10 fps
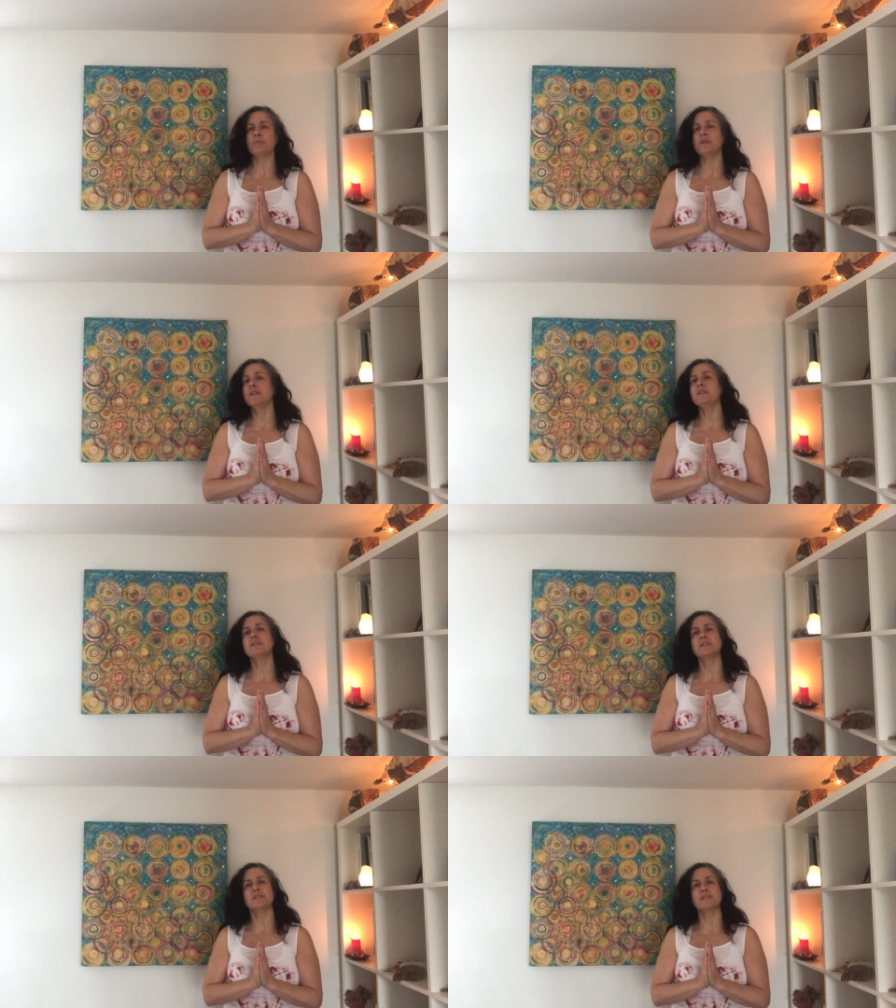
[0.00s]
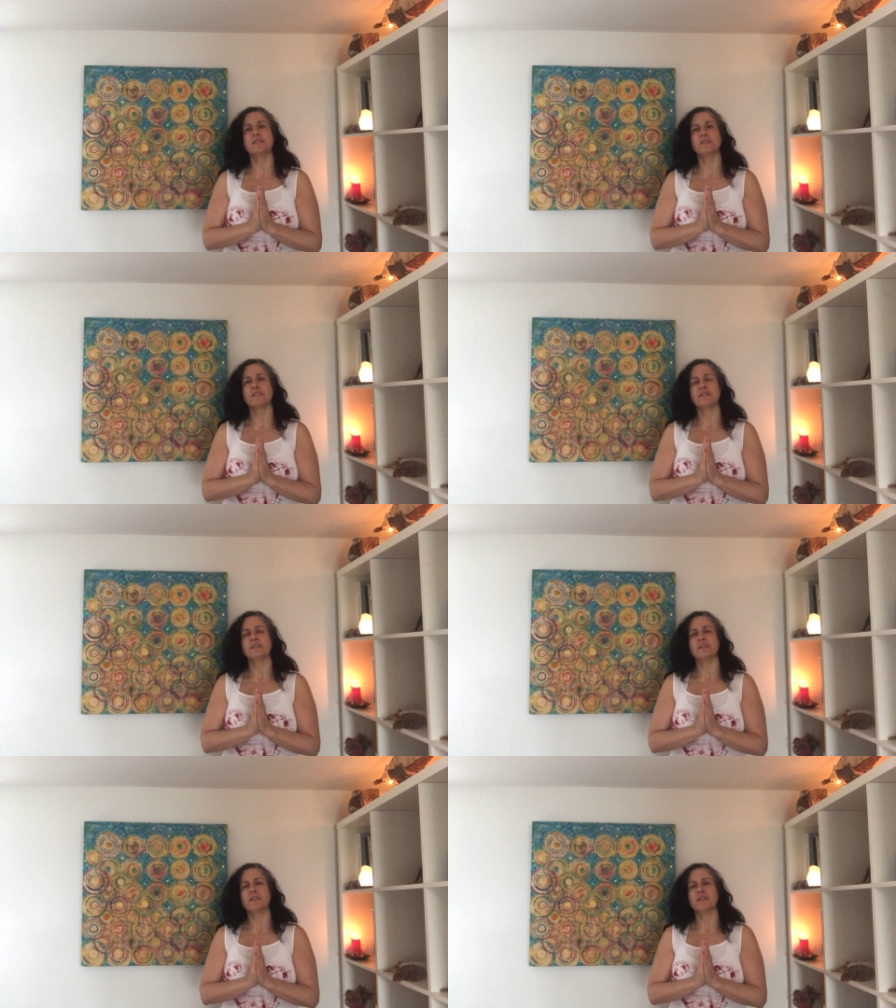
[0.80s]
peace
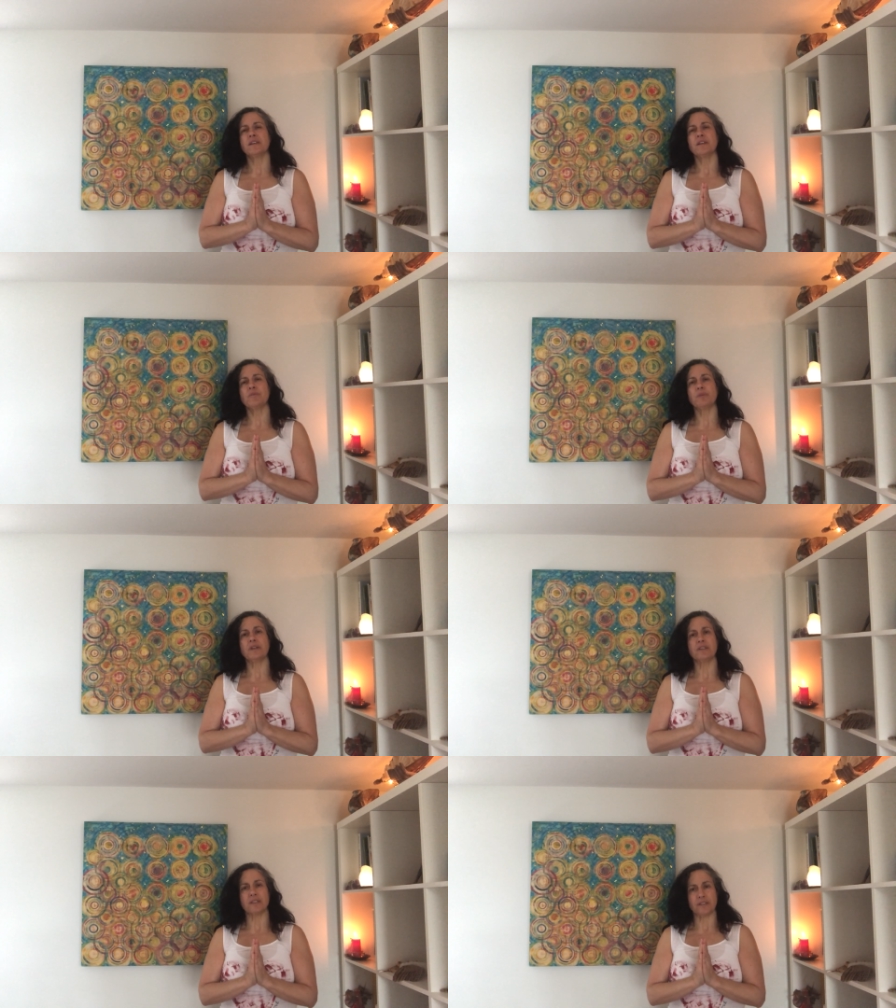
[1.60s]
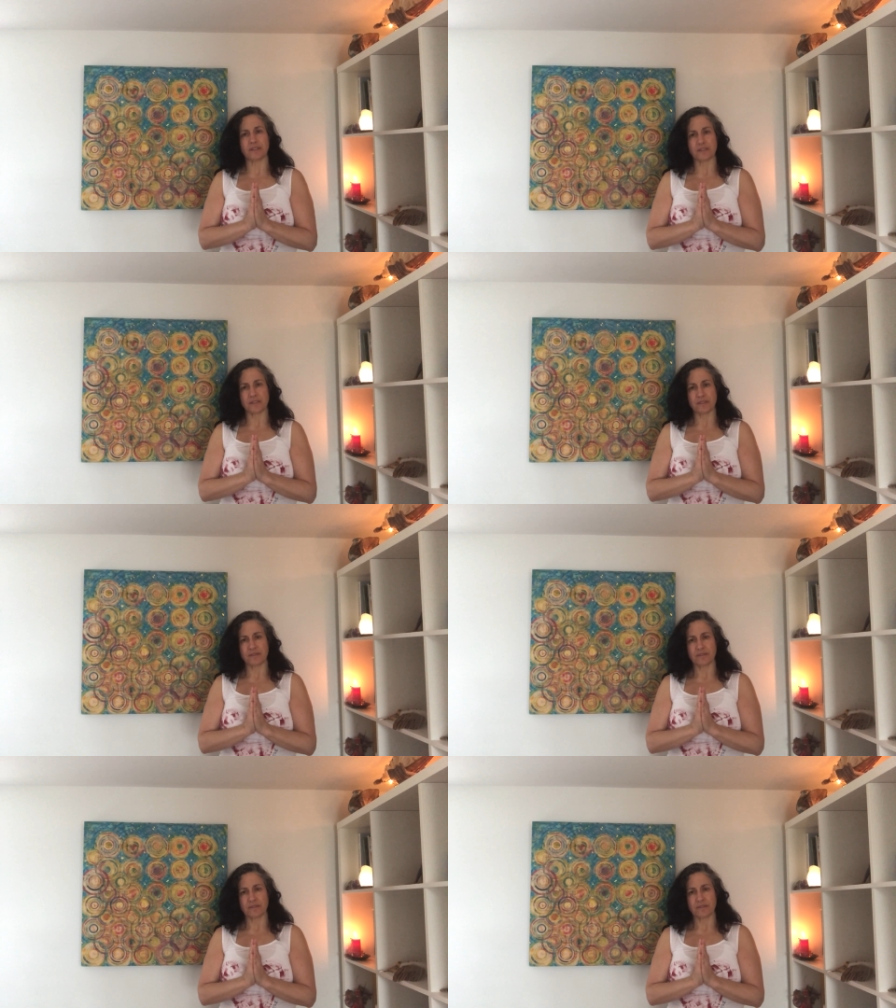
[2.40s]
and be at ease.